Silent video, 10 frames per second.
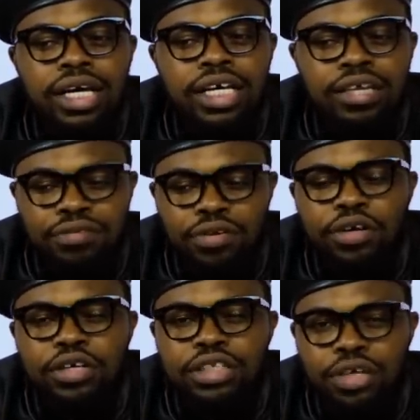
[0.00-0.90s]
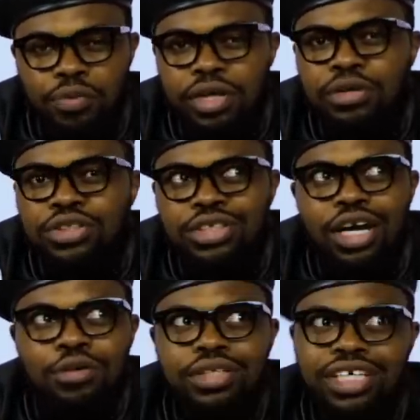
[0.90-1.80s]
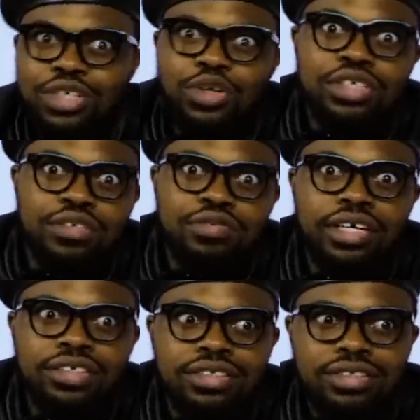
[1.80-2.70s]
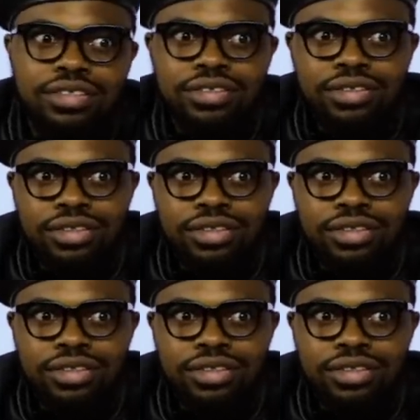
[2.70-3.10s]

if the way you sound in your defense